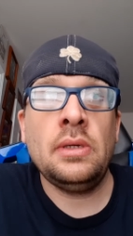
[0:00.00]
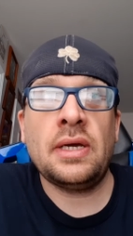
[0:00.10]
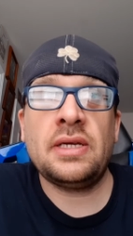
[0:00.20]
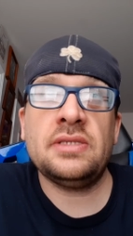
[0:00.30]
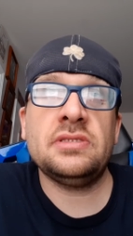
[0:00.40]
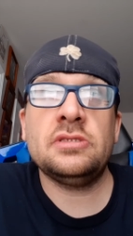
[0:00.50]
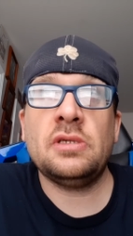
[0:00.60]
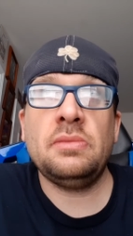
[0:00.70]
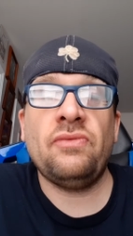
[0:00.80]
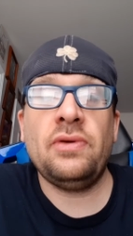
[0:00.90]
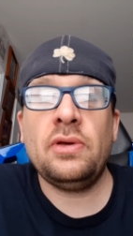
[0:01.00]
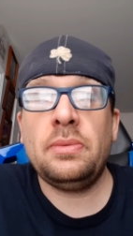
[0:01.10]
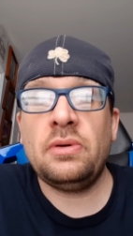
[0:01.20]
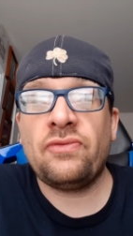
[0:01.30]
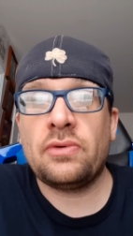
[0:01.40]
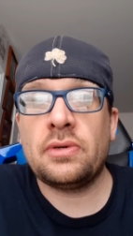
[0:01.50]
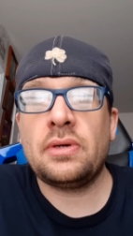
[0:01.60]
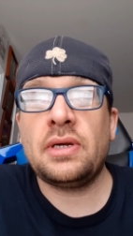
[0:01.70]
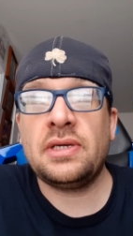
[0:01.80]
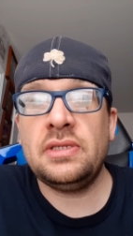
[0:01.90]
I guess it's gonna be available
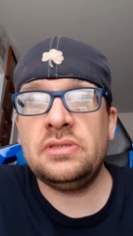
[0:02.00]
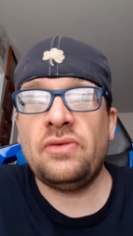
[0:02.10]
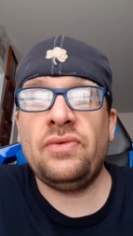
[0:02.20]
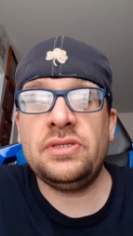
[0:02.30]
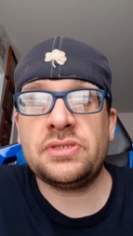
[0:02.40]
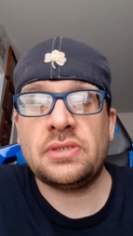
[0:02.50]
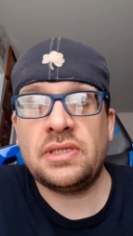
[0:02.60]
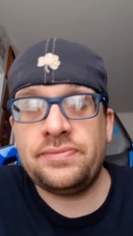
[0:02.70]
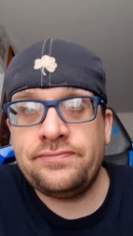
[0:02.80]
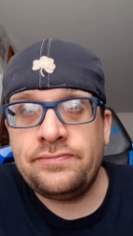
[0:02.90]
for kids eventually.